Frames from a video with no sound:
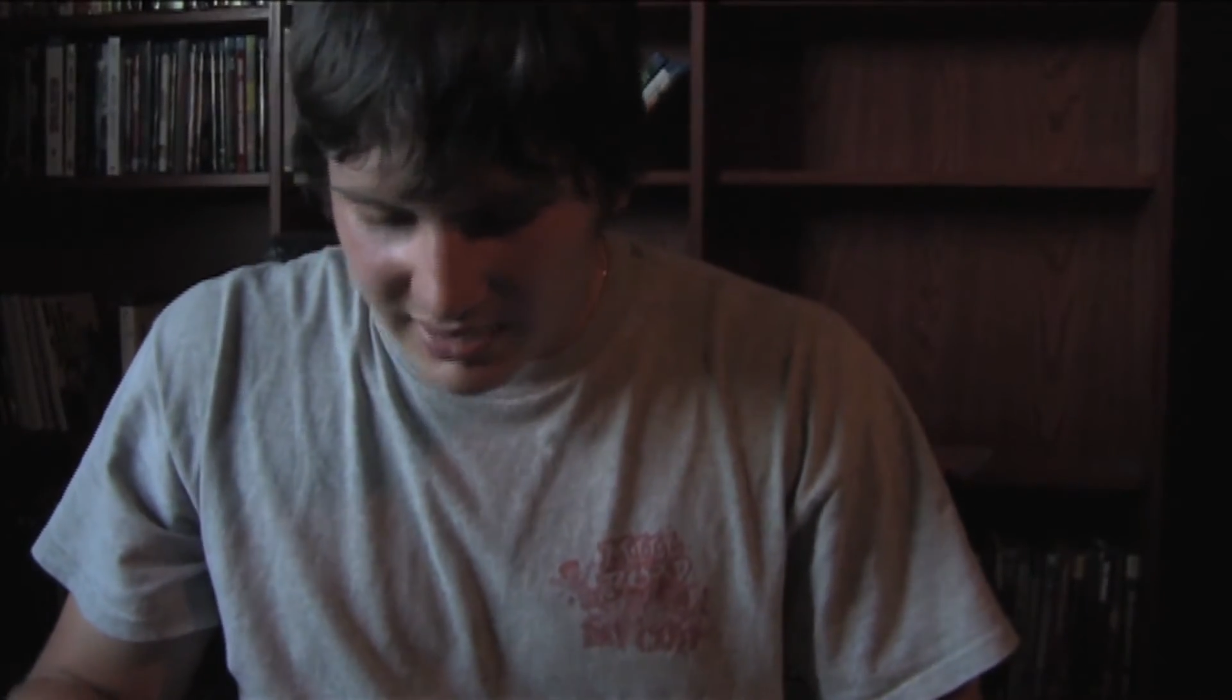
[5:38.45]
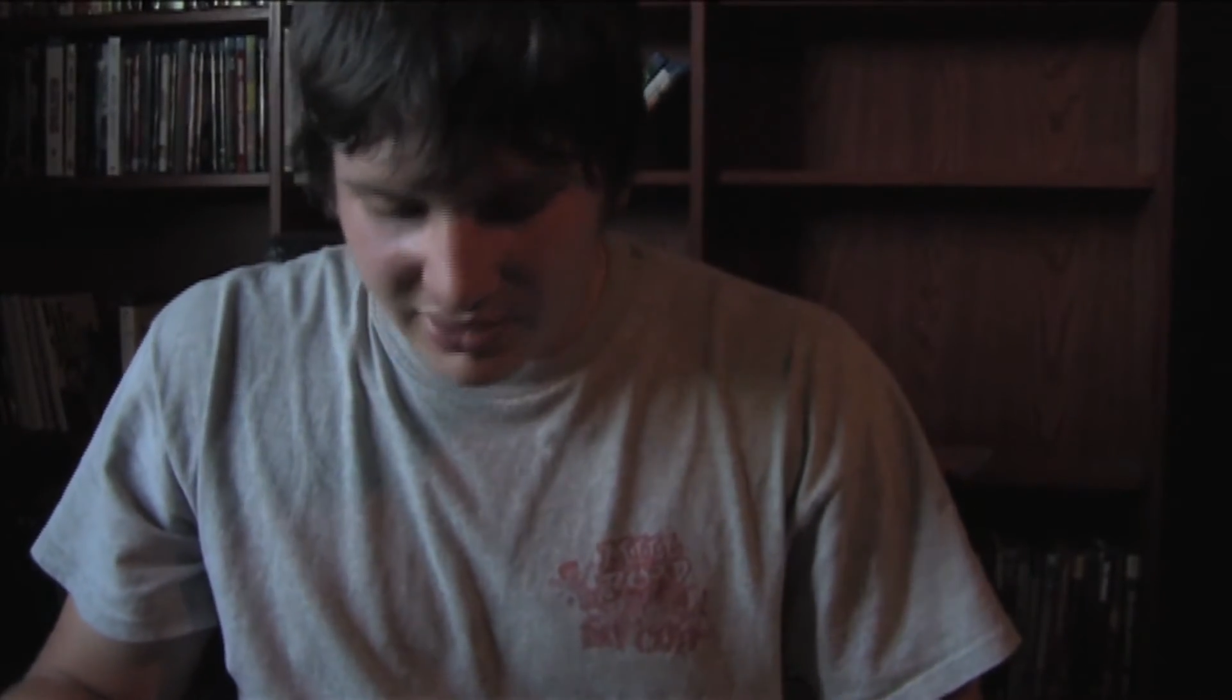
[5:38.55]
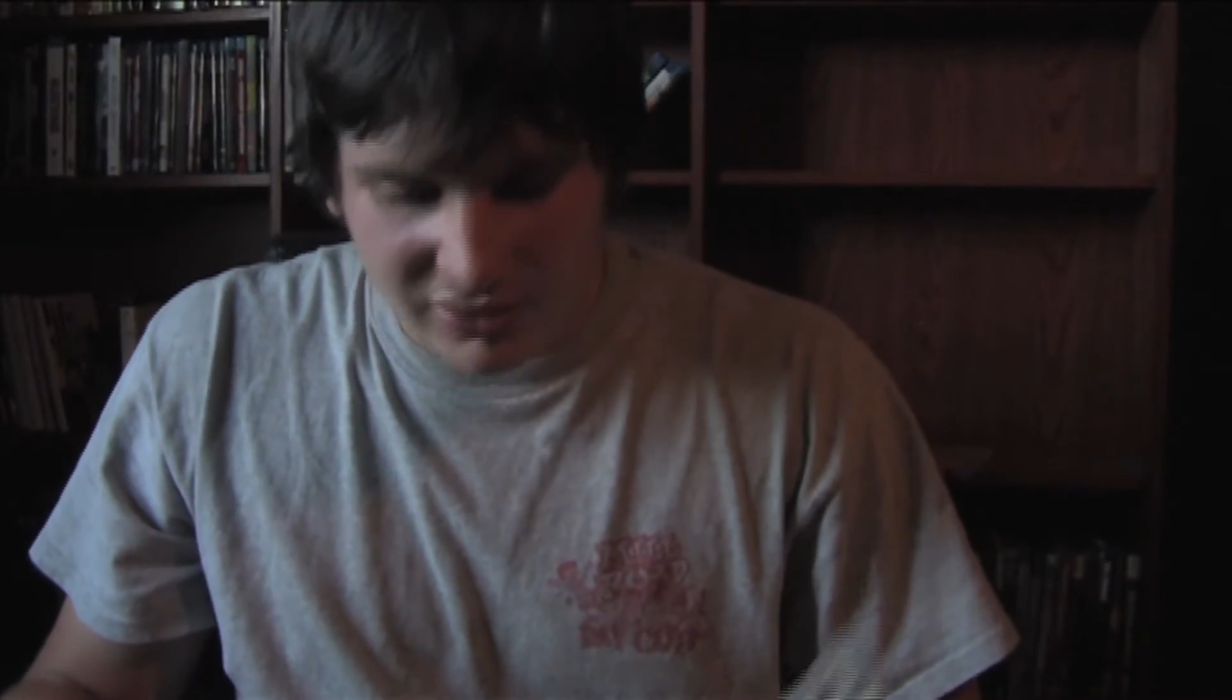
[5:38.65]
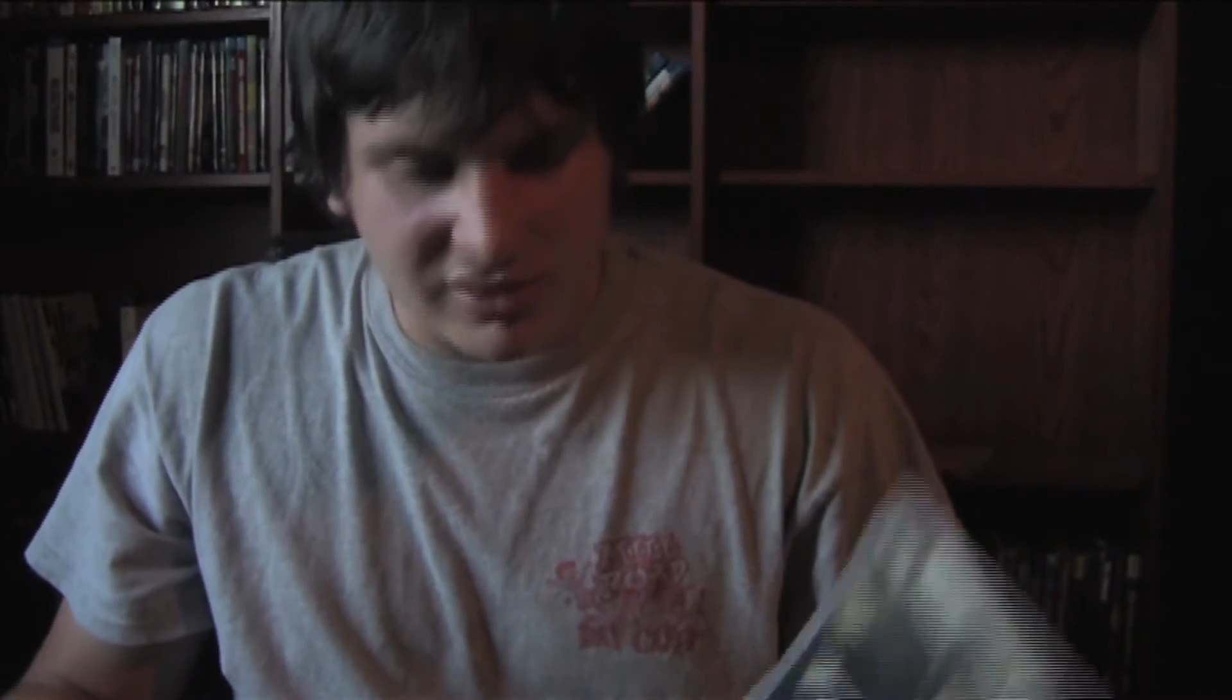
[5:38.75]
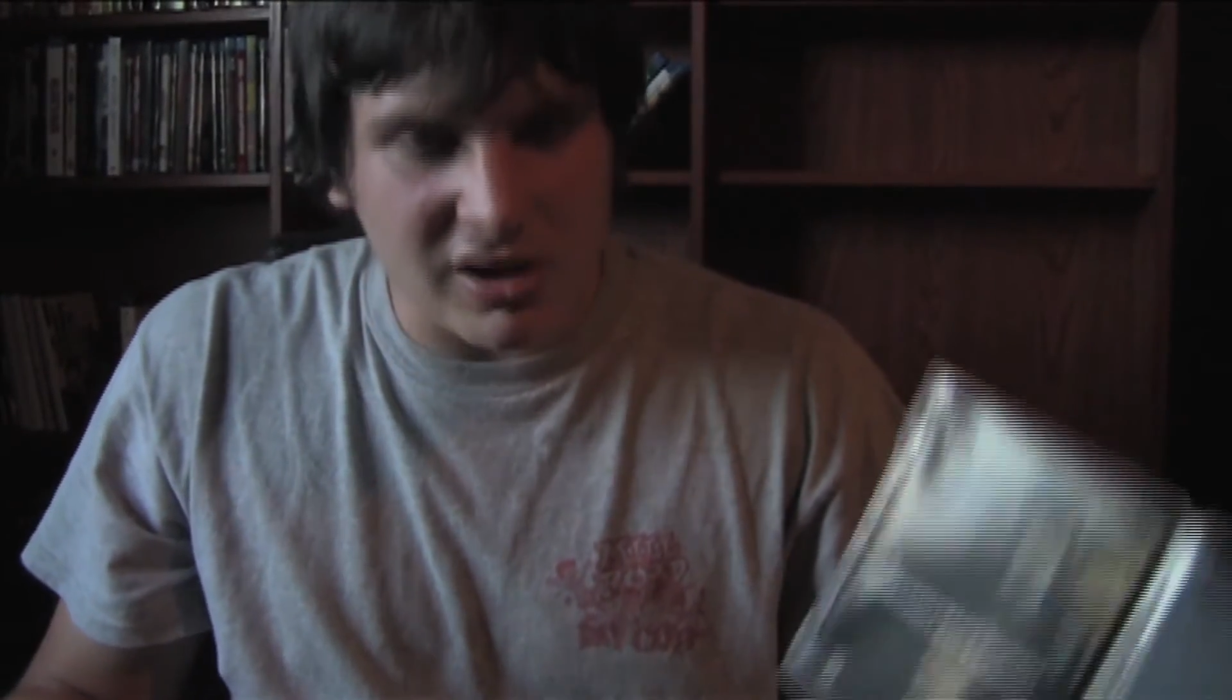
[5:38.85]

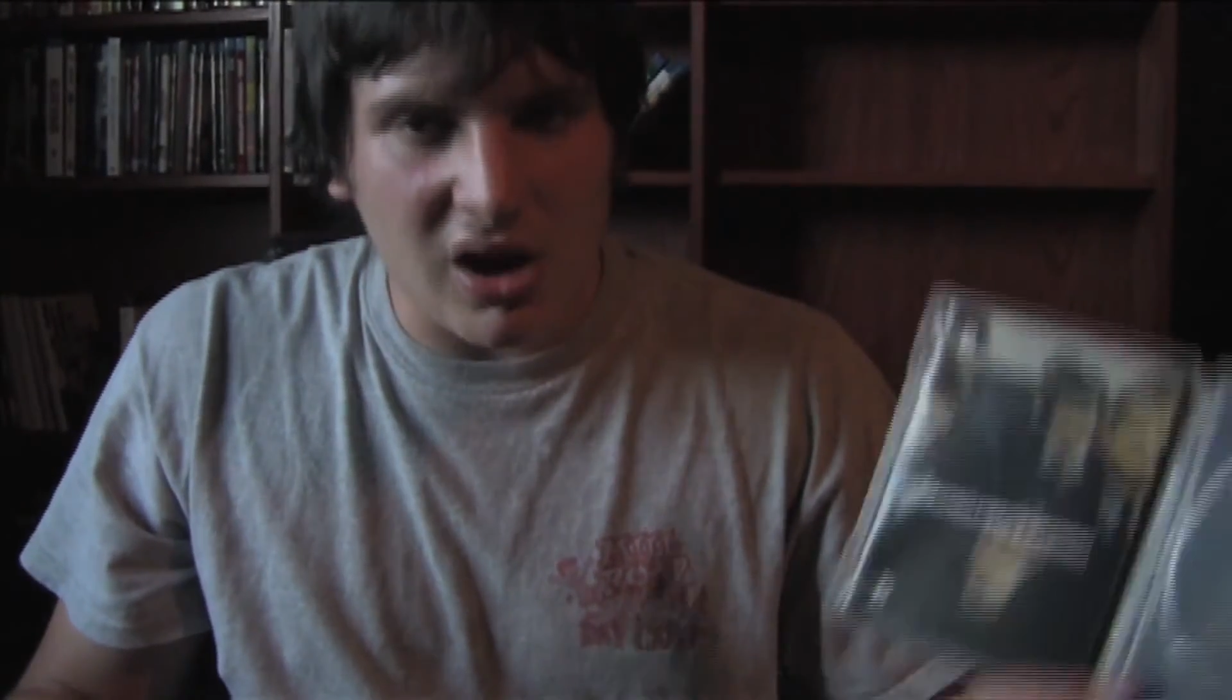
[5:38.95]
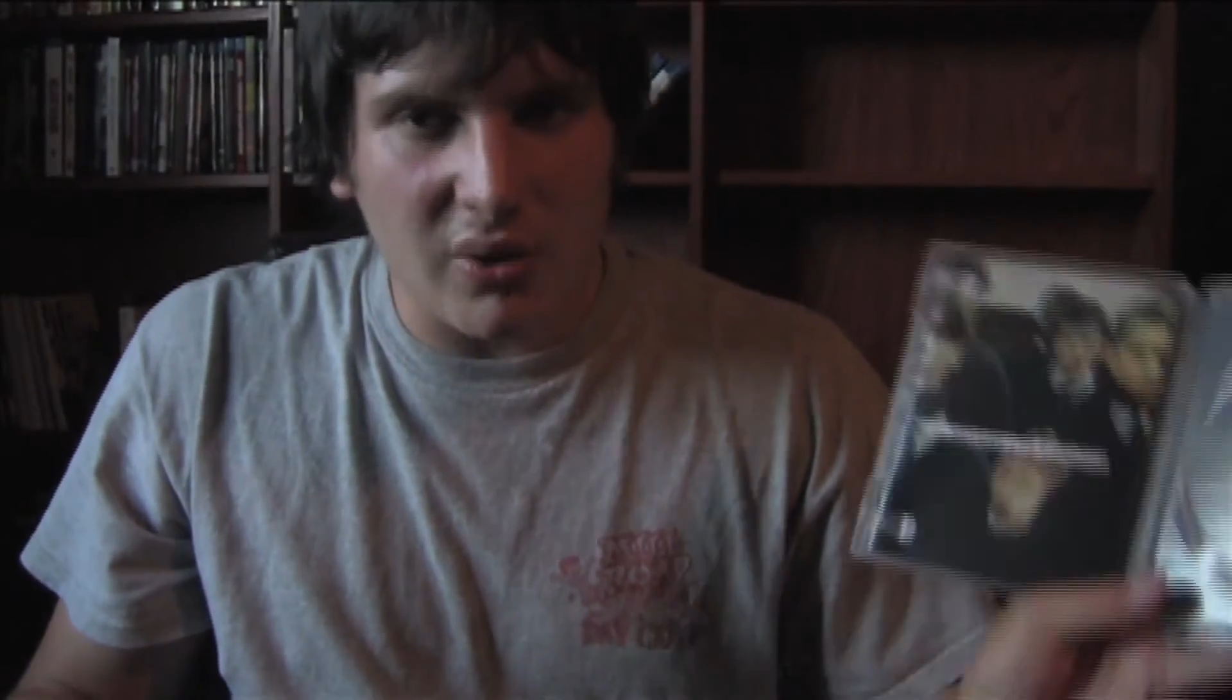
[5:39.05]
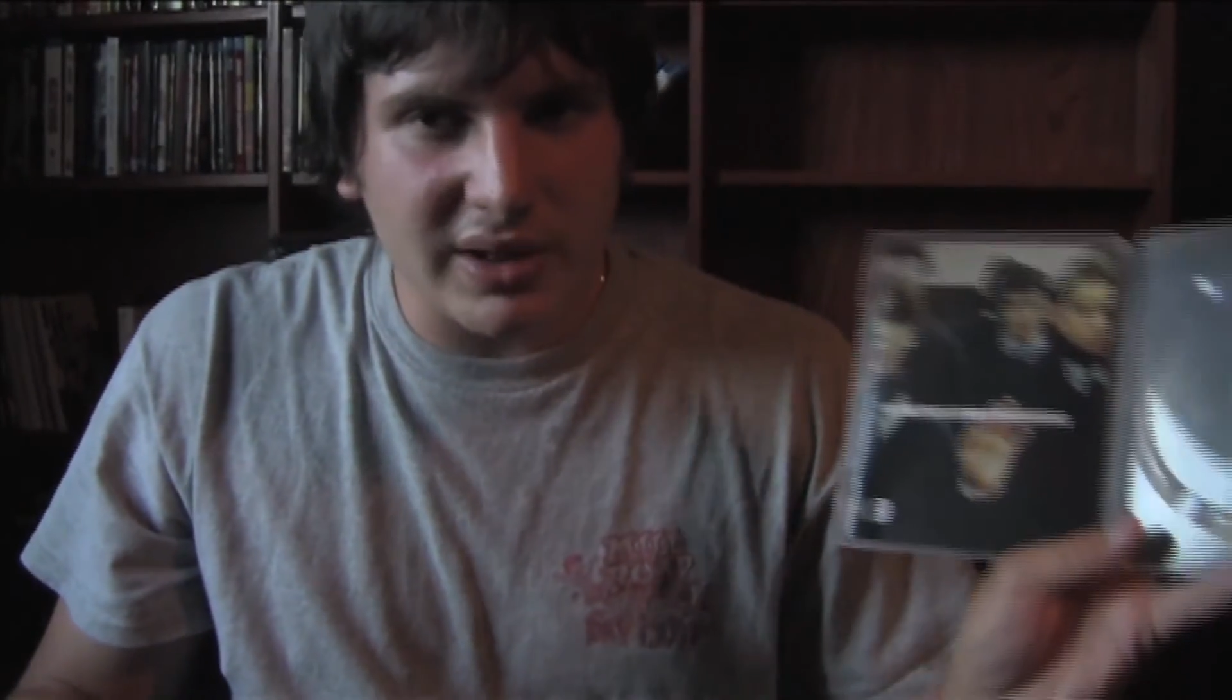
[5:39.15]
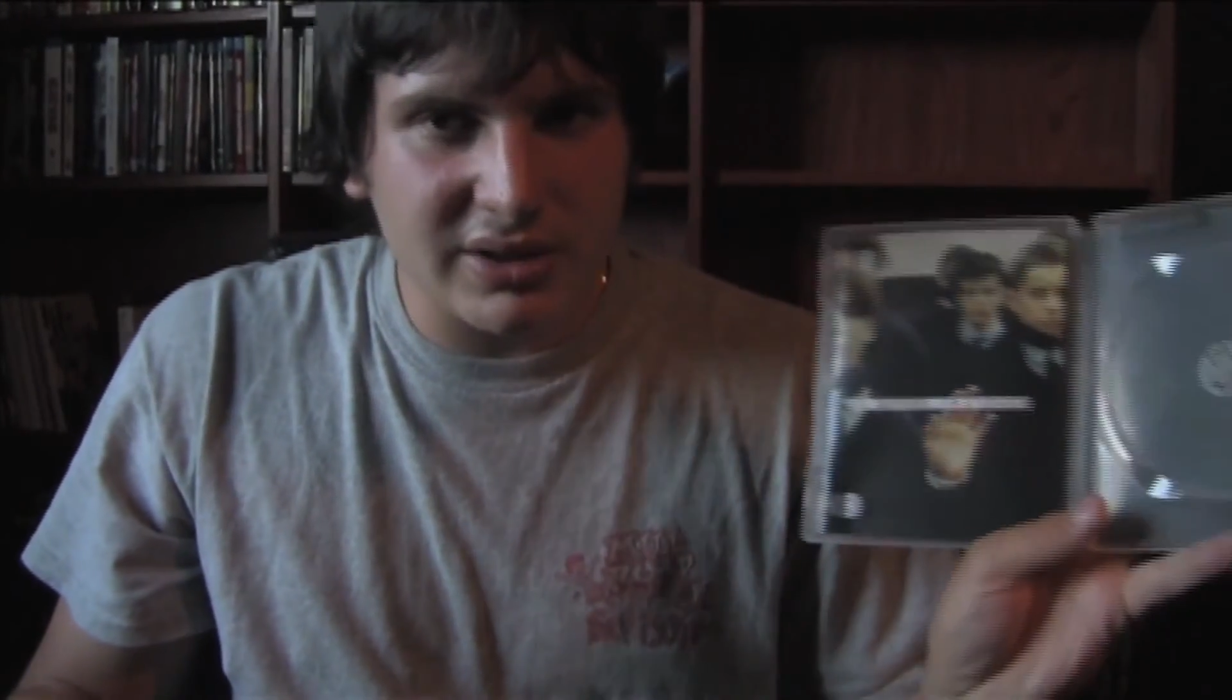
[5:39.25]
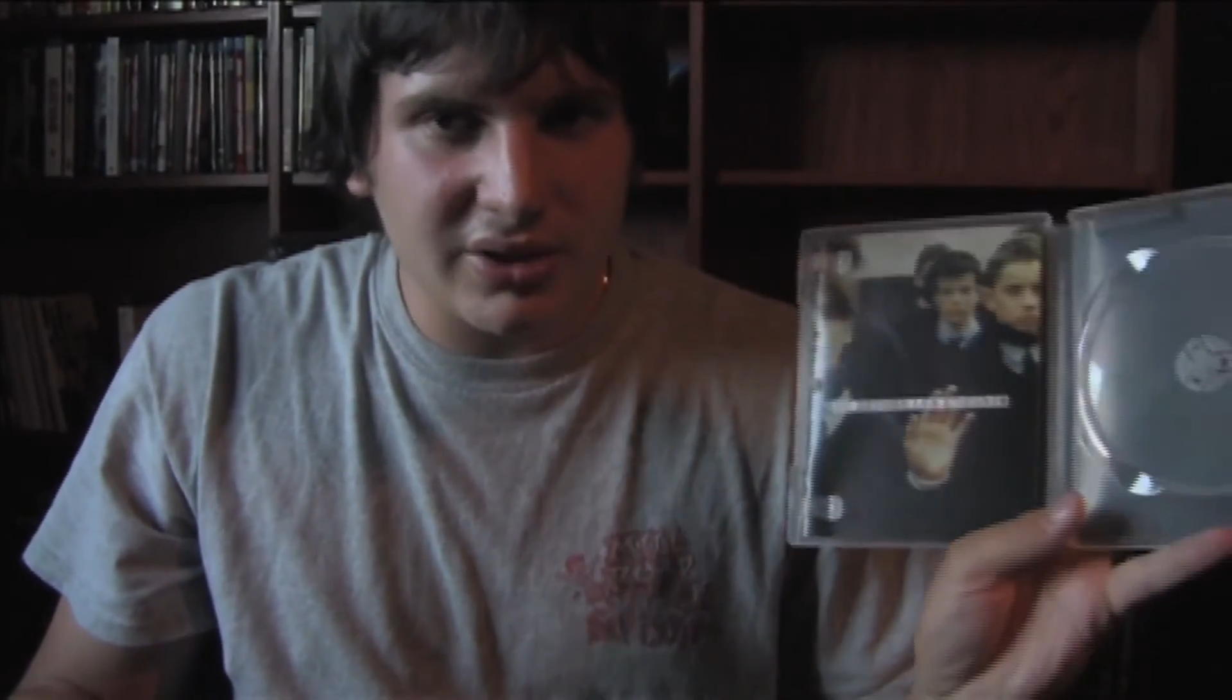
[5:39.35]
and there's no